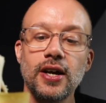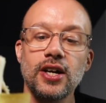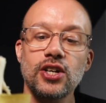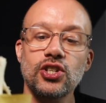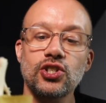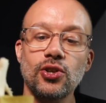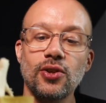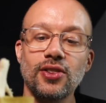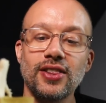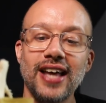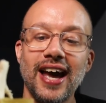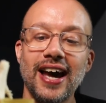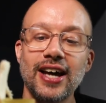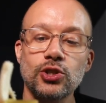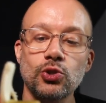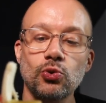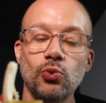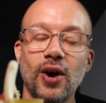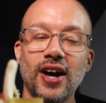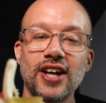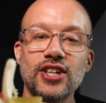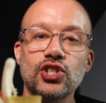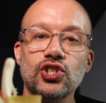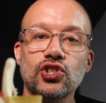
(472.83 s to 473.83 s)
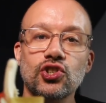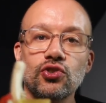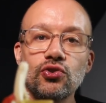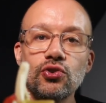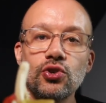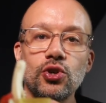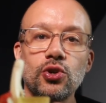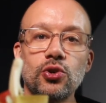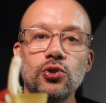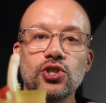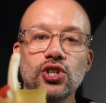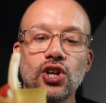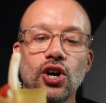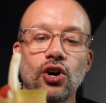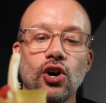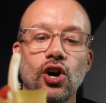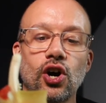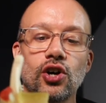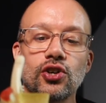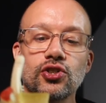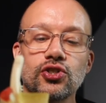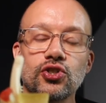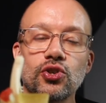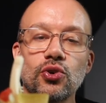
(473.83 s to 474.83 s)
So that's why screws are
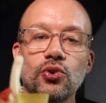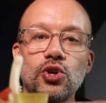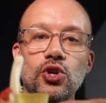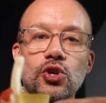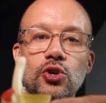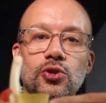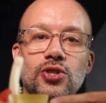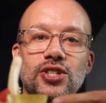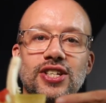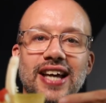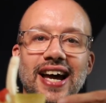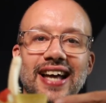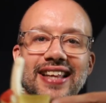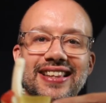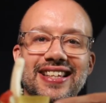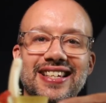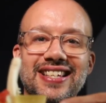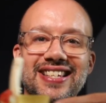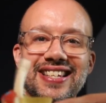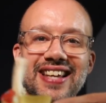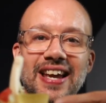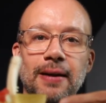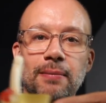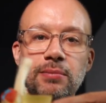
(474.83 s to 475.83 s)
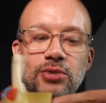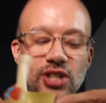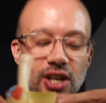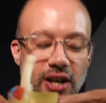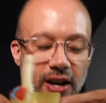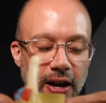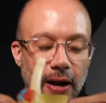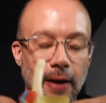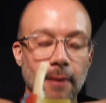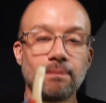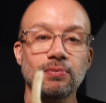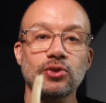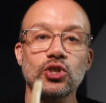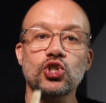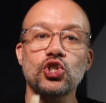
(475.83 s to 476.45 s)
also used at the same time